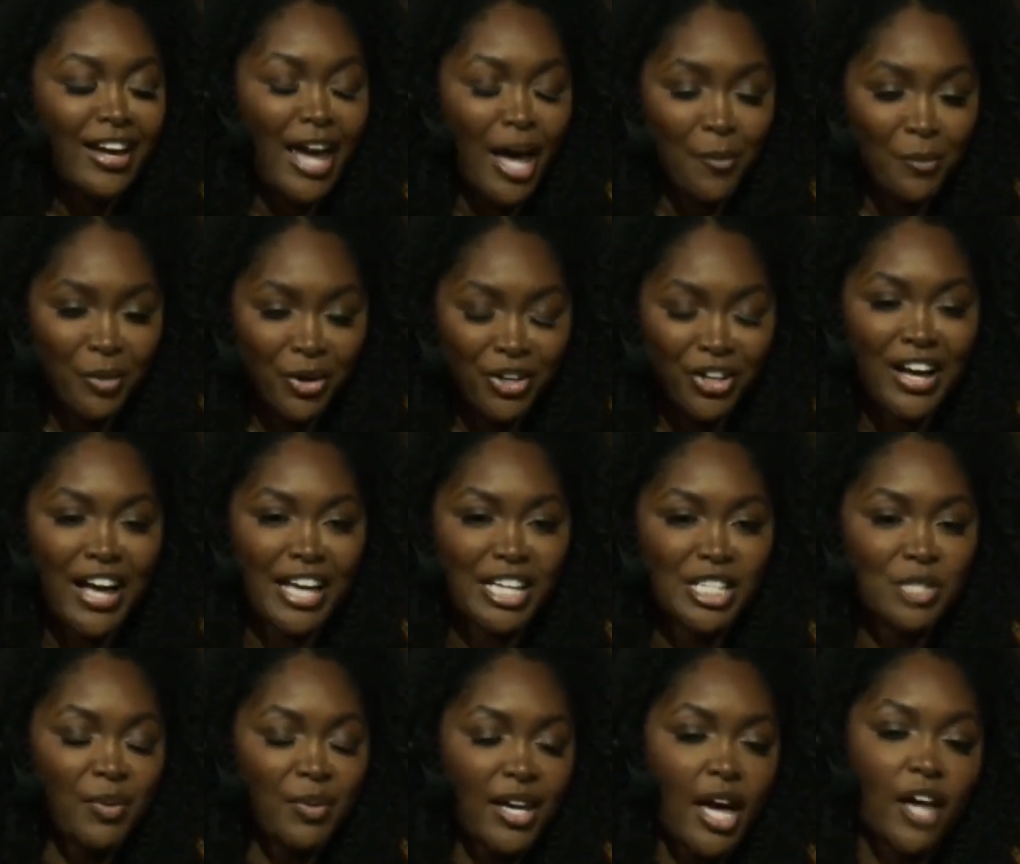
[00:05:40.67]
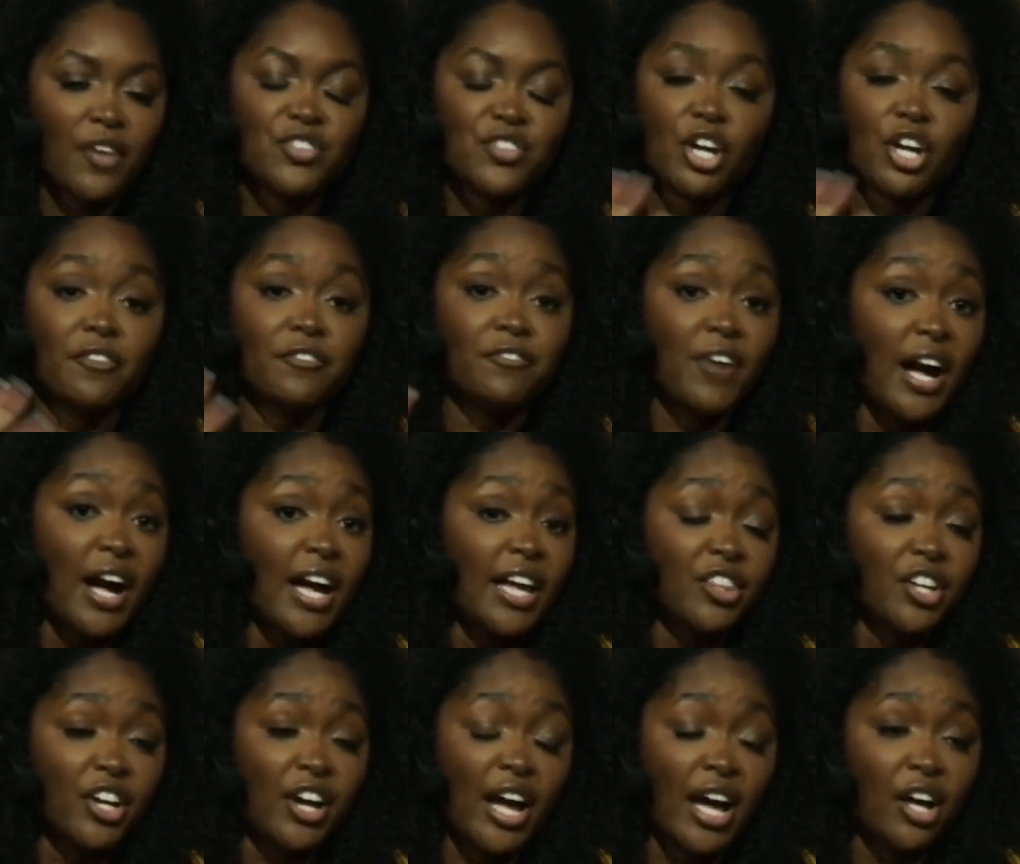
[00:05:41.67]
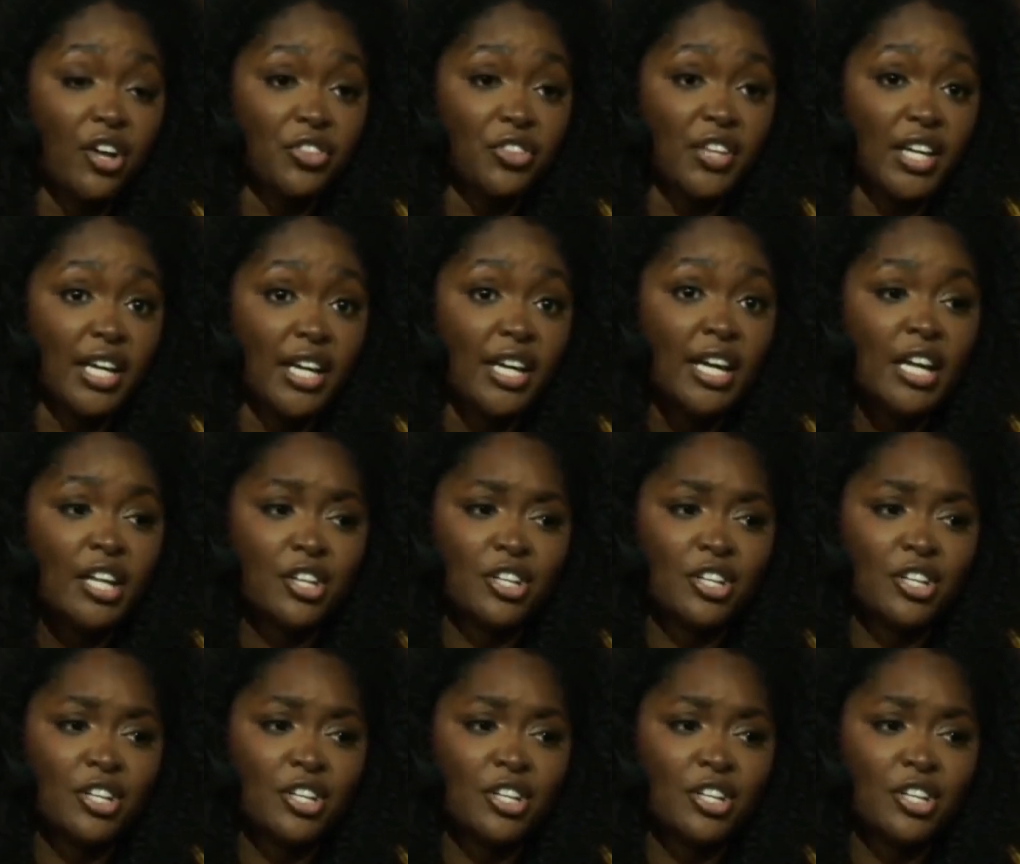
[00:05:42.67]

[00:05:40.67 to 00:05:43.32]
Chemical SPFs are fine, they're healthy.